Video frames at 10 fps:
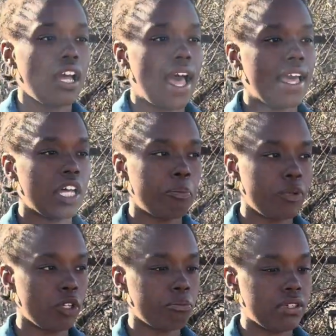I help
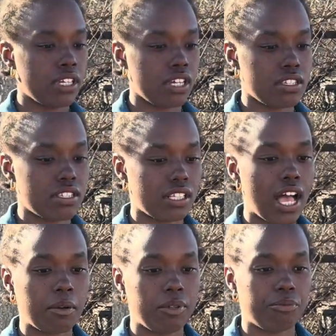him because a
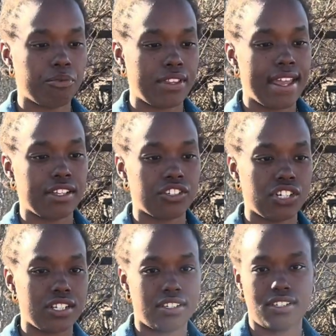lot of people that
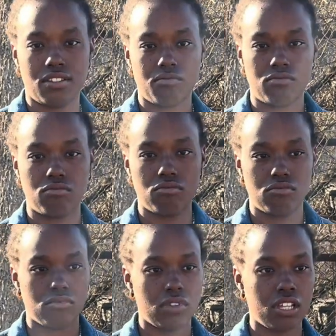judges
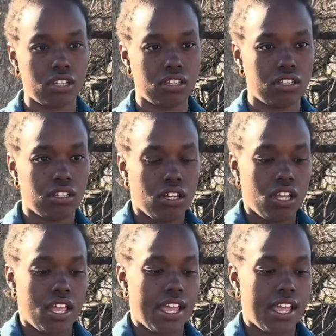him.